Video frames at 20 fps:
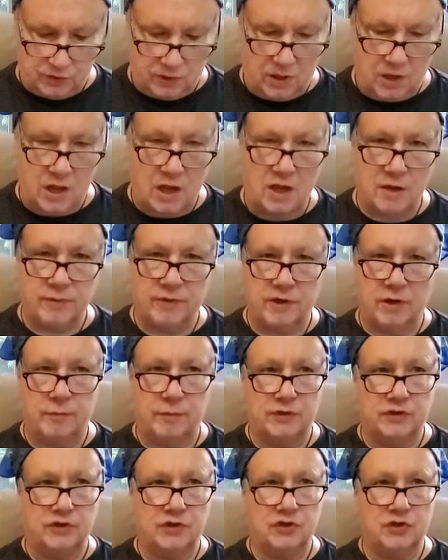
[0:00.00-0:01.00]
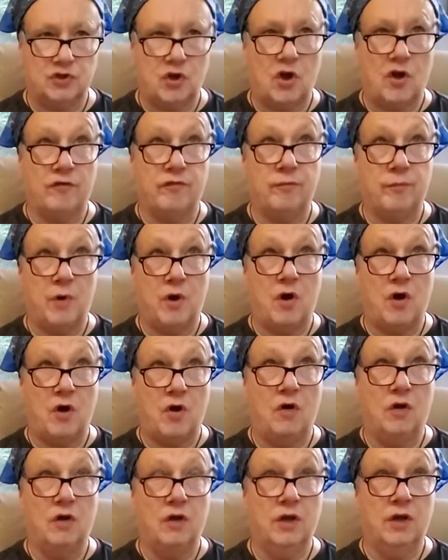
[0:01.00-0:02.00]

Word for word: lobbing up a softball.